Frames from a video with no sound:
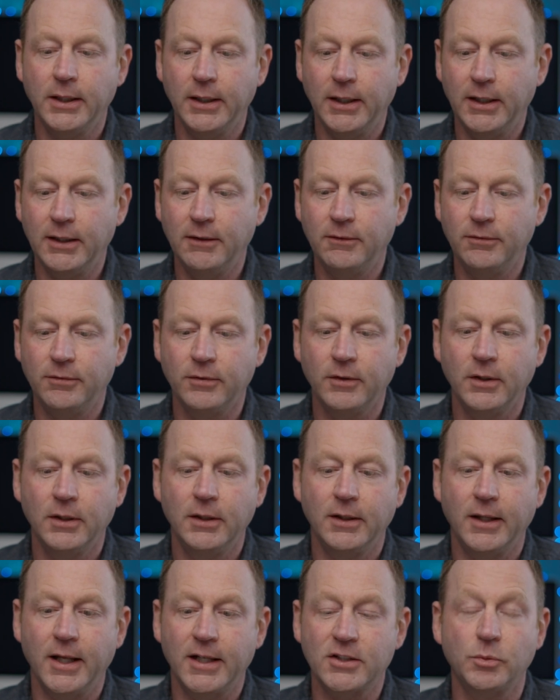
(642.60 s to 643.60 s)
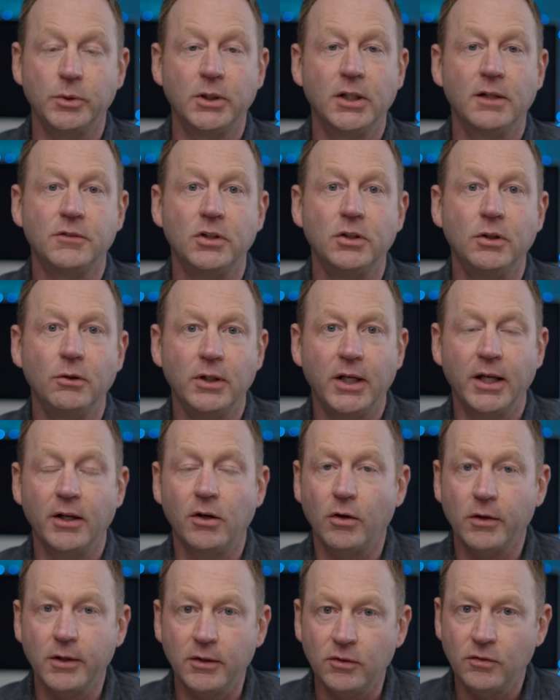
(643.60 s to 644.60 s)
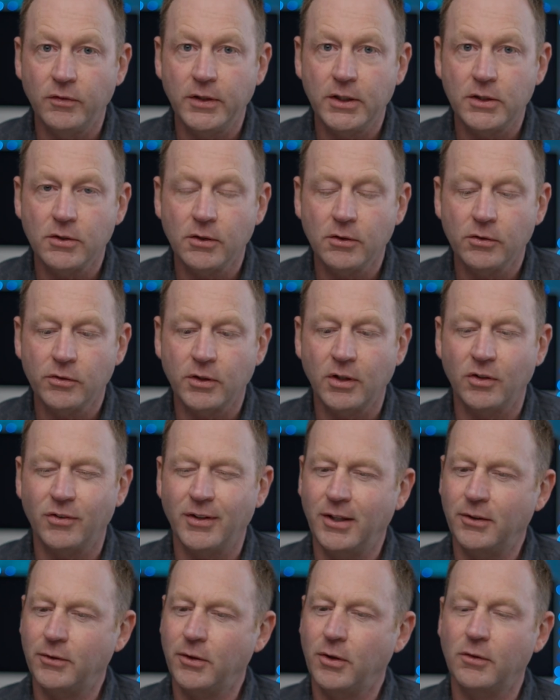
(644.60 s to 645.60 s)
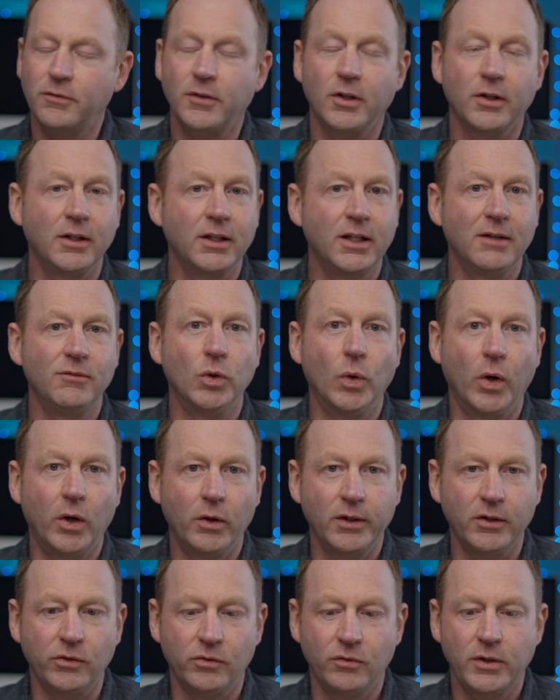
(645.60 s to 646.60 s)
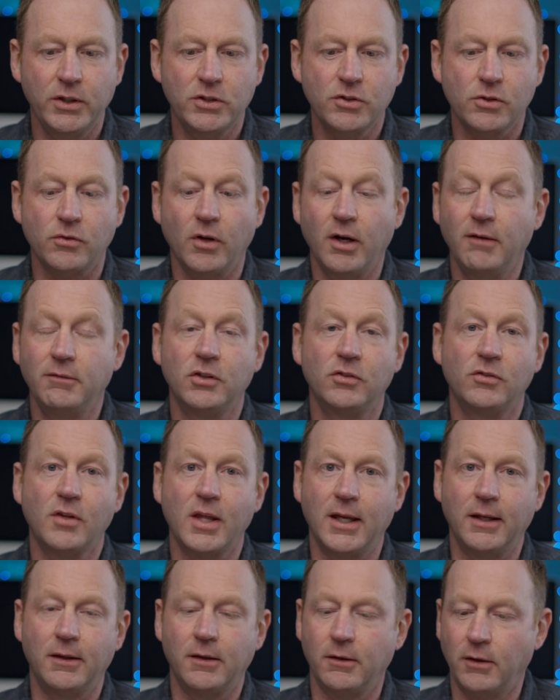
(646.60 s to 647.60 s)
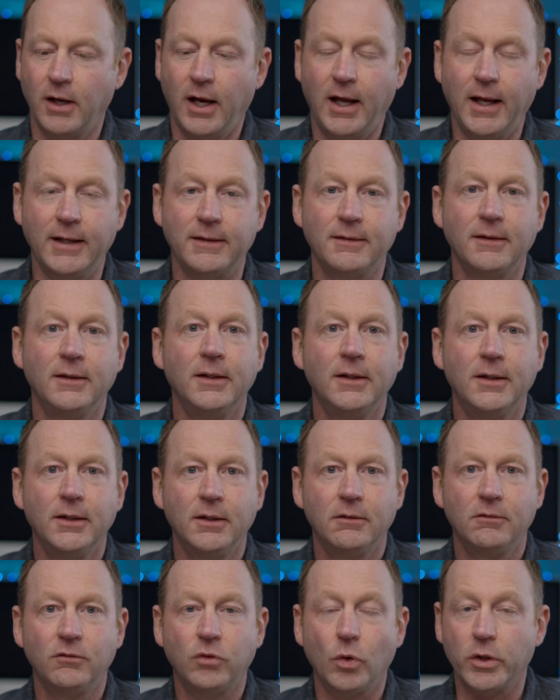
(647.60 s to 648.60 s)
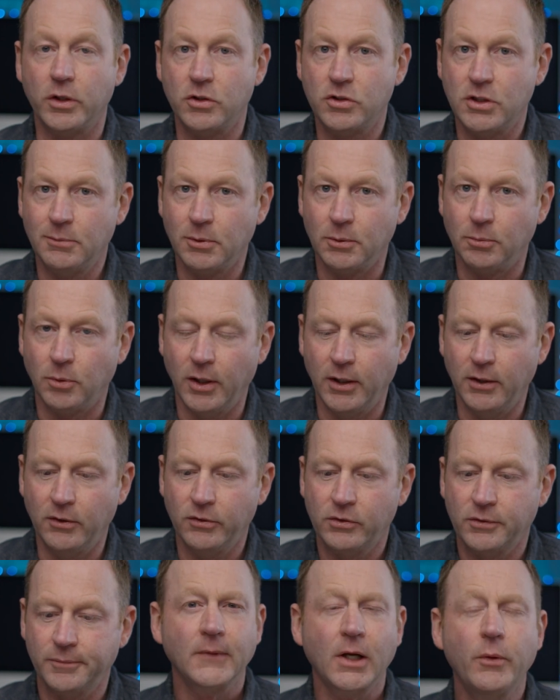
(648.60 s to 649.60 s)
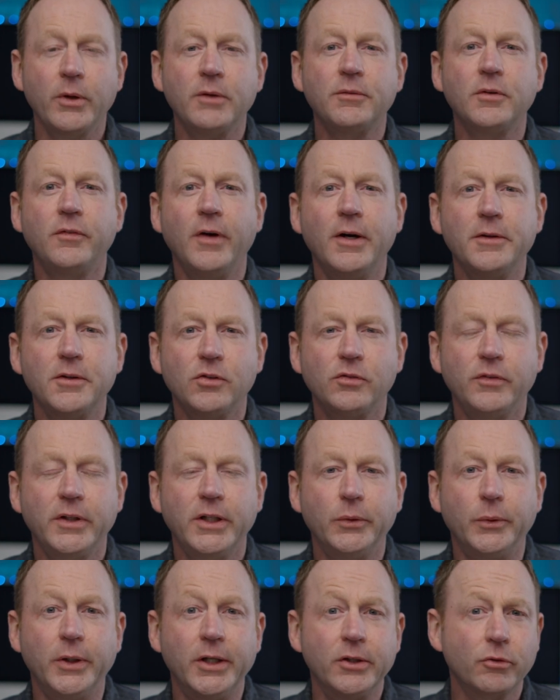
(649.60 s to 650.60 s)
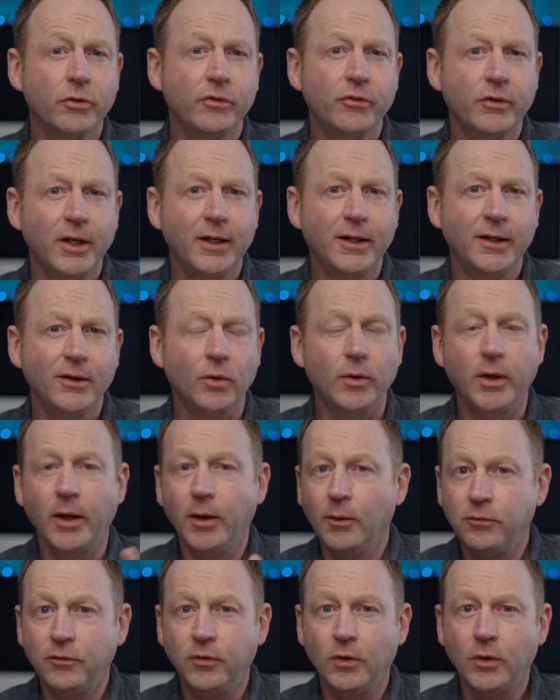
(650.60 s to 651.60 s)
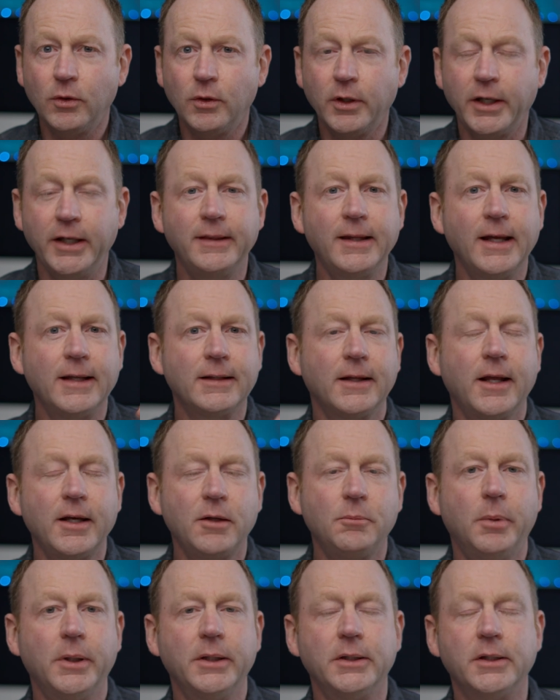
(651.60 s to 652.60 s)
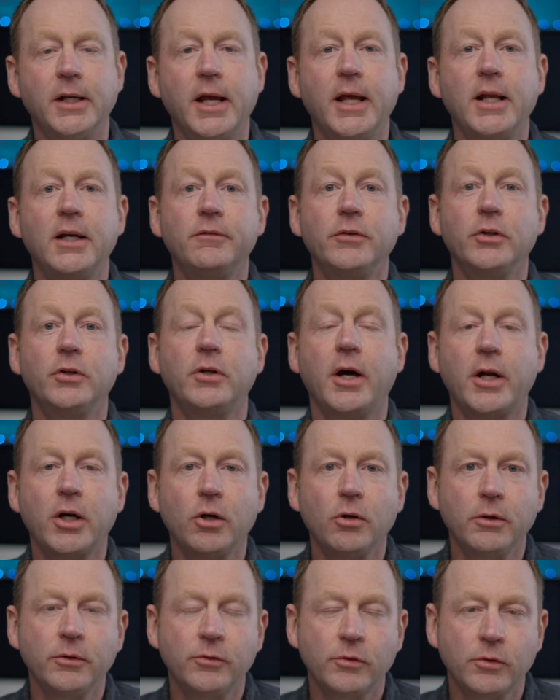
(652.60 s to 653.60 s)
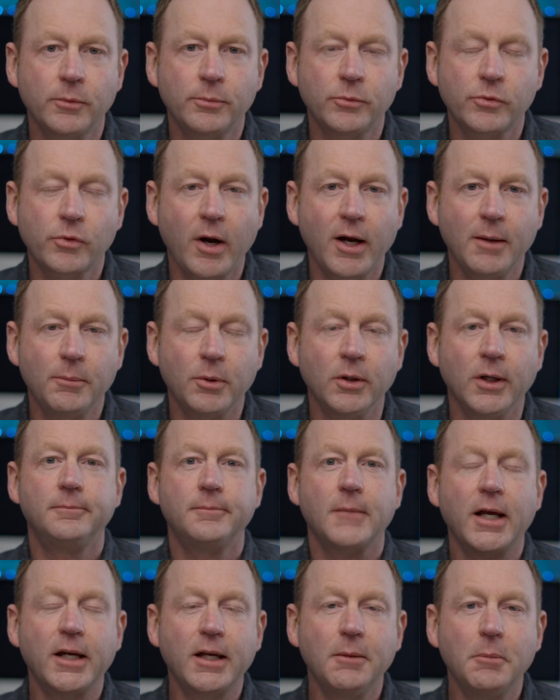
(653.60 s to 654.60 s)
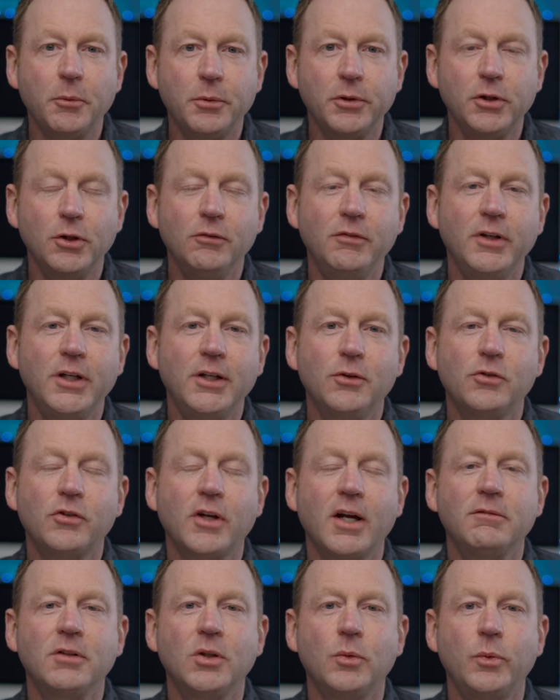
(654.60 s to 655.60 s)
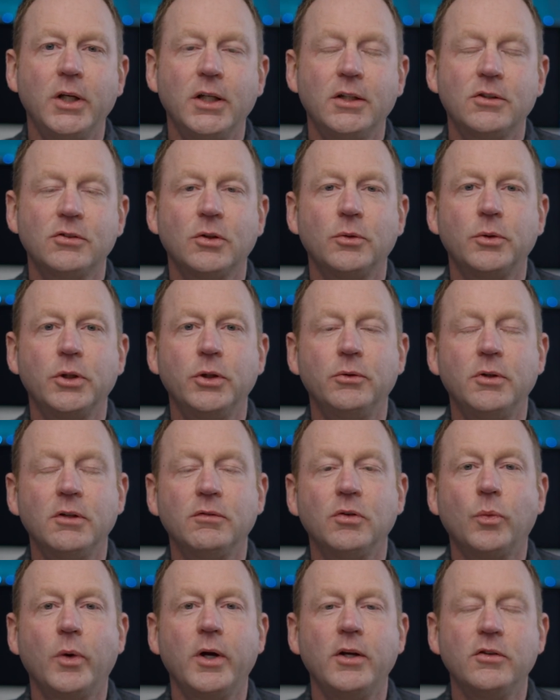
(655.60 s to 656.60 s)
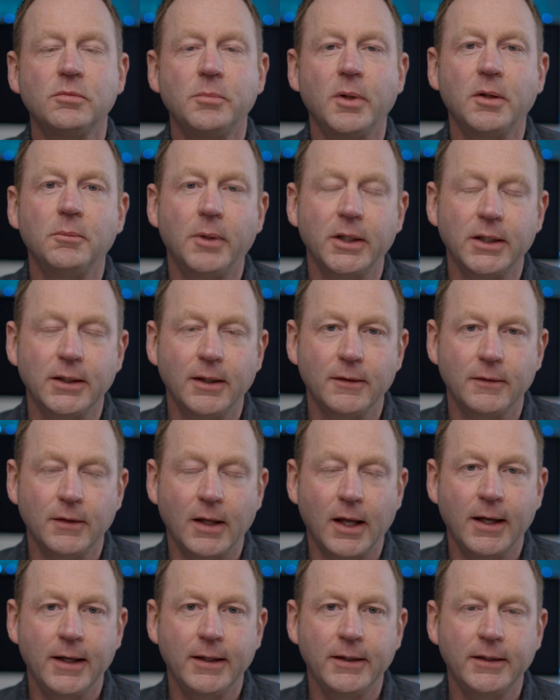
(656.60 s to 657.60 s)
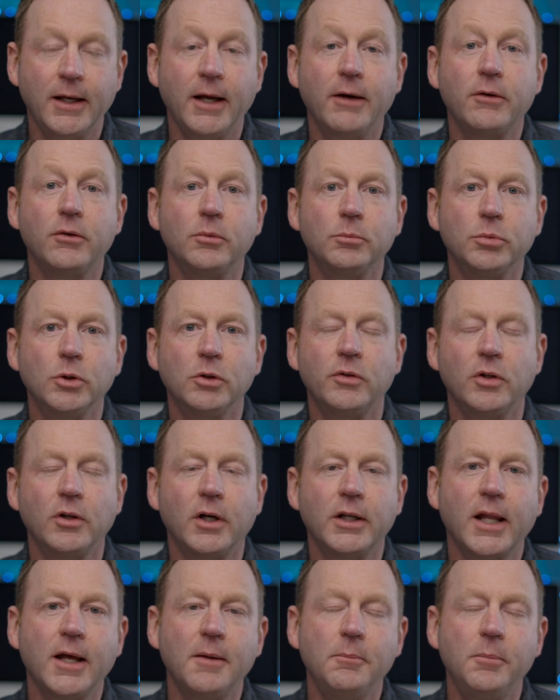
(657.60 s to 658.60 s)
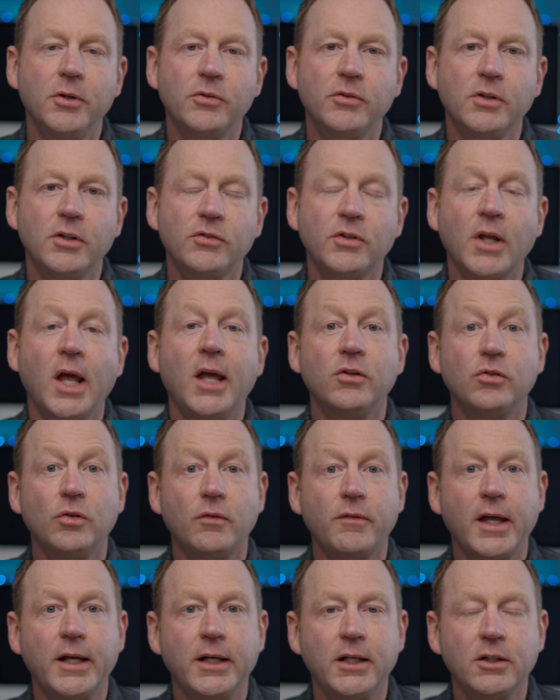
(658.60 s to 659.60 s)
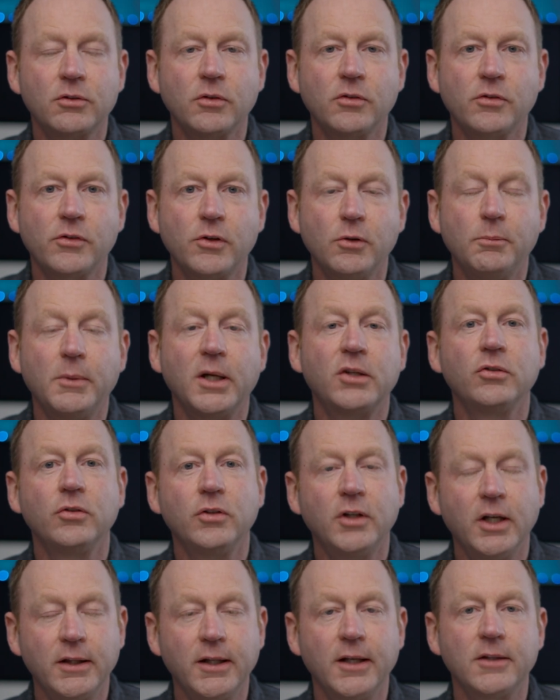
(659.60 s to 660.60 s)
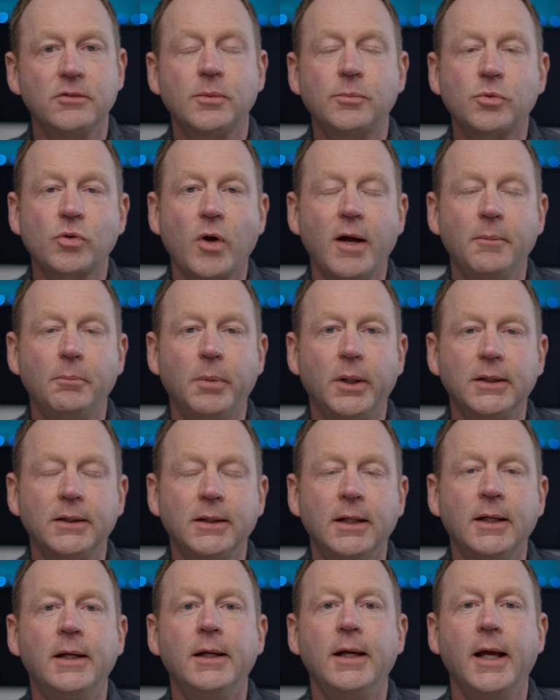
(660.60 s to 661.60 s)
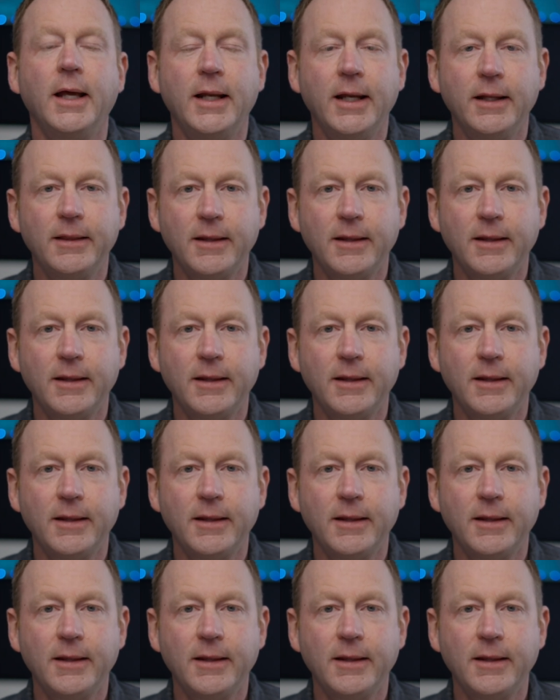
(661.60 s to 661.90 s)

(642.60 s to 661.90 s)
if that's what you have to do to get all these features? Because I don't know if they're going to give you all these features. Obviously, they're not, for the cheaper price. All right, if you found this video interesting or helpful, hit that like button. And if you're not already a subscriber, I come up with new videos every week showing you different ways to make money online and how to improve your online business. So if that interests you, make sure you hit that subscribe button and hit